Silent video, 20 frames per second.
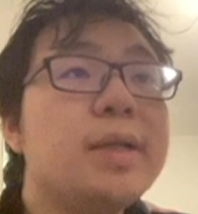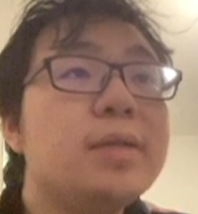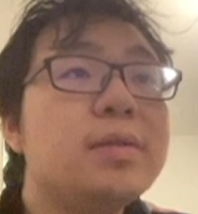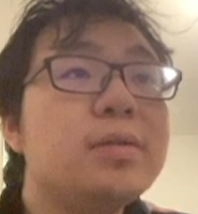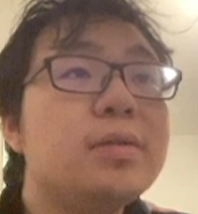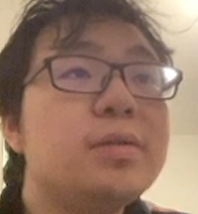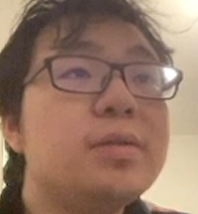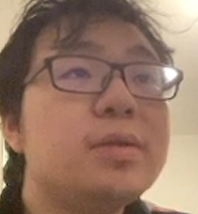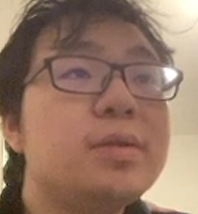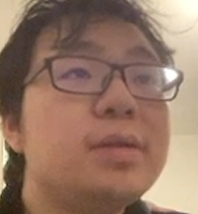
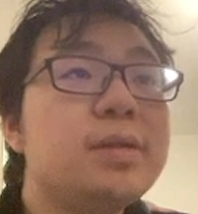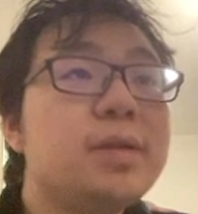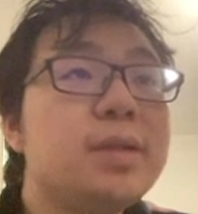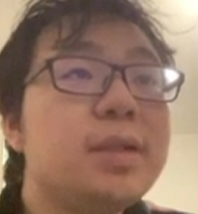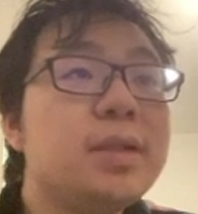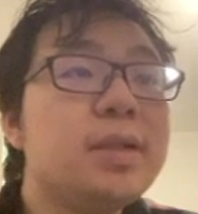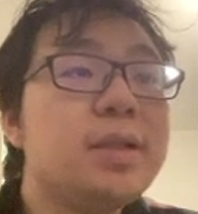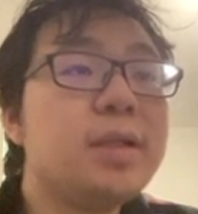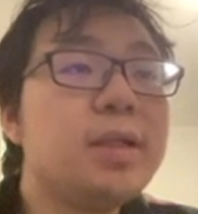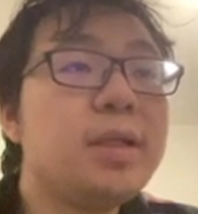so it's
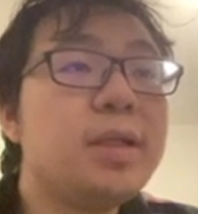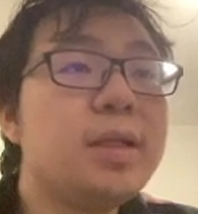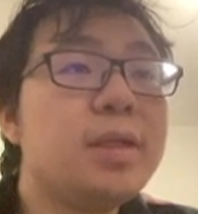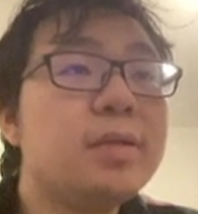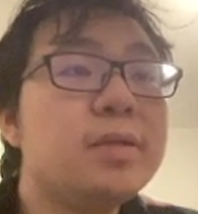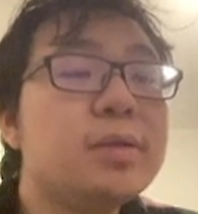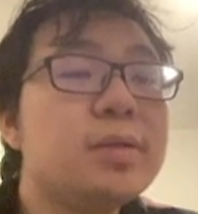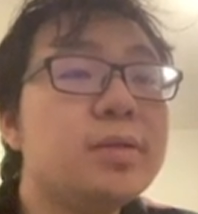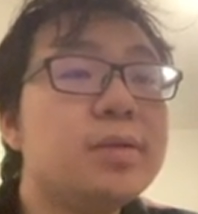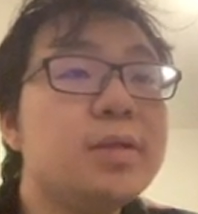actually
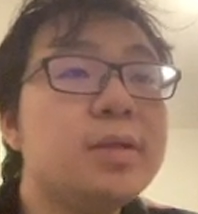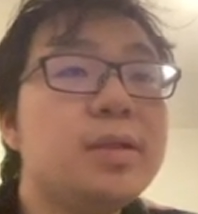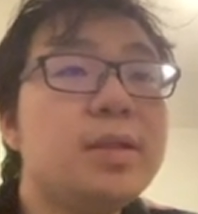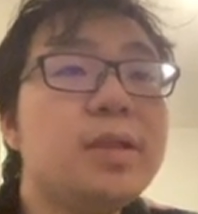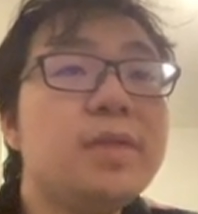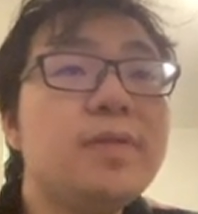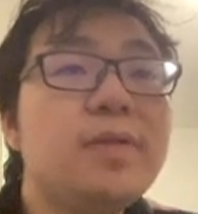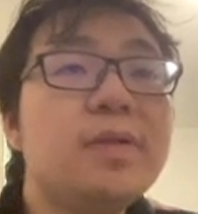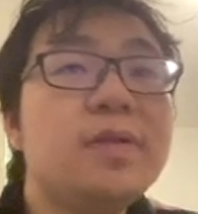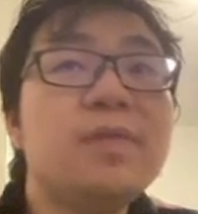here. So the
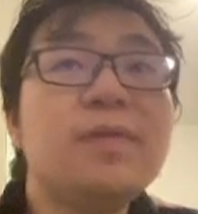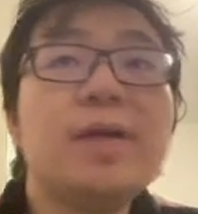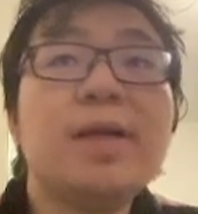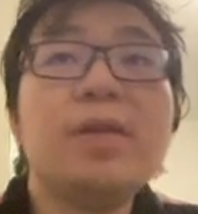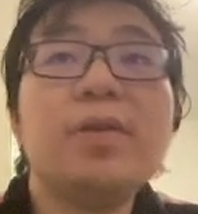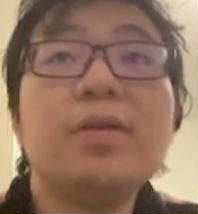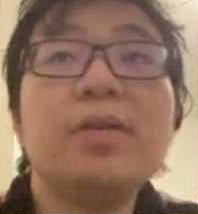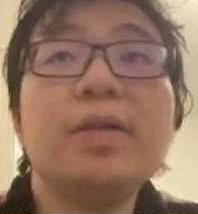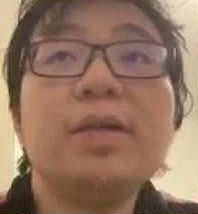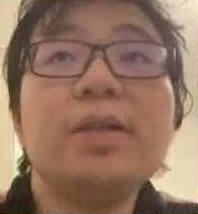default
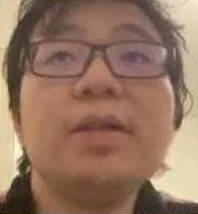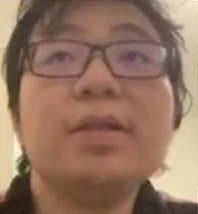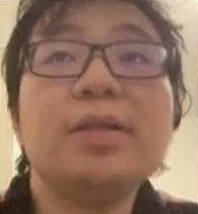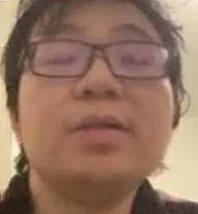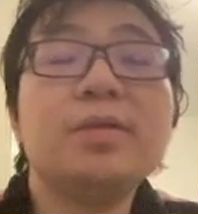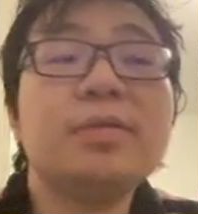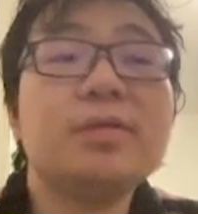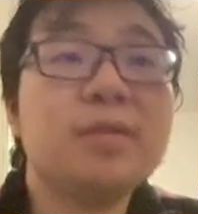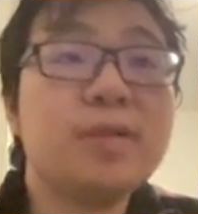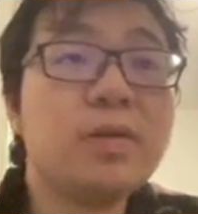value
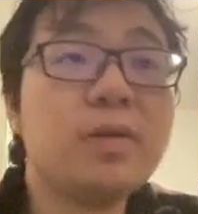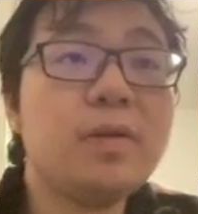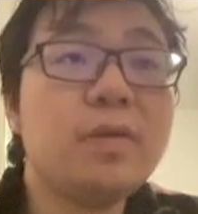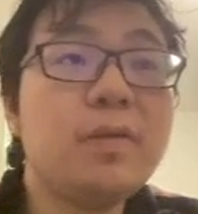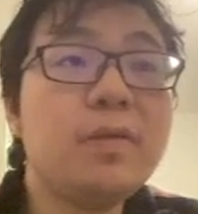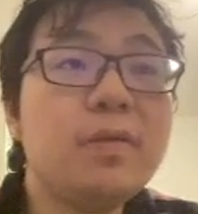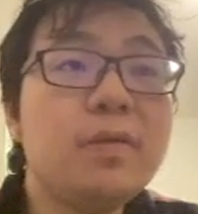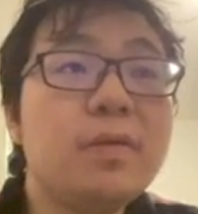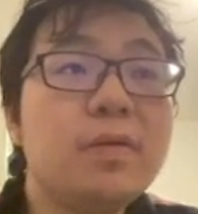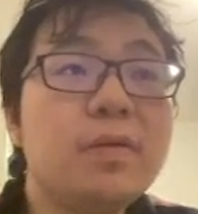is null.